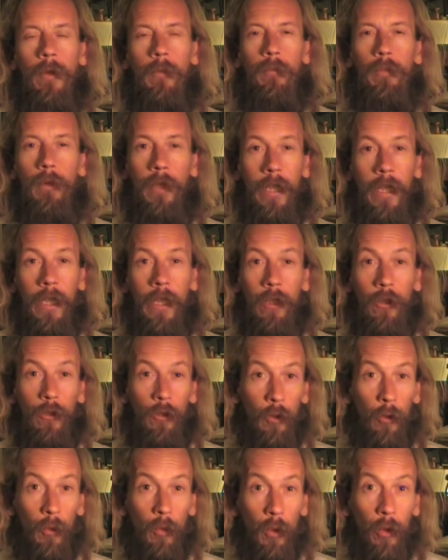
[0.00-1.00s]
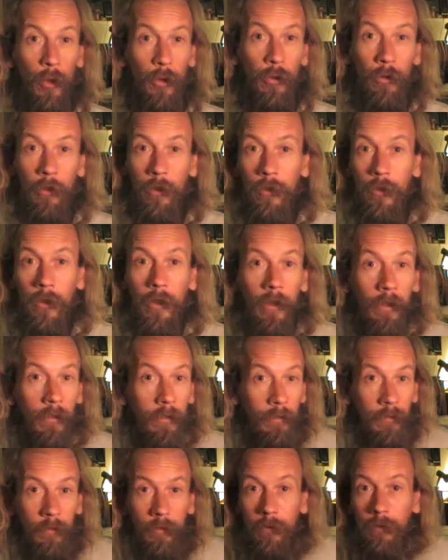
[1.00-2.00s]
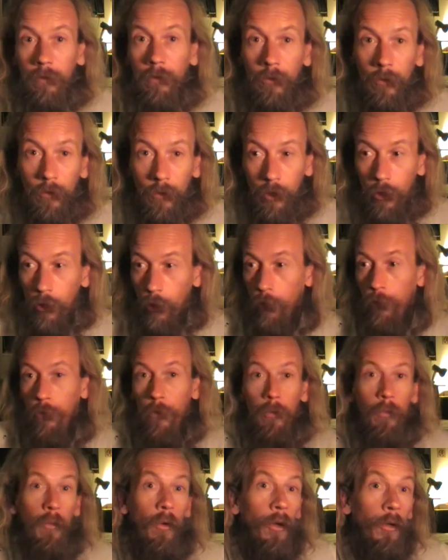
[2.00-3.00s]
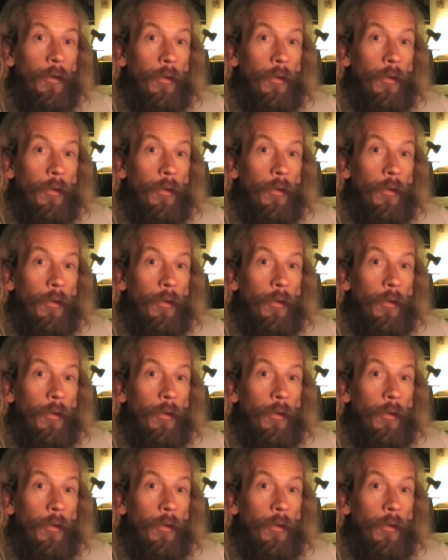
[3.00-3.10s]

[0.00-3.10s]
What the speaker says: Bring in a new order, isn't it? To go from one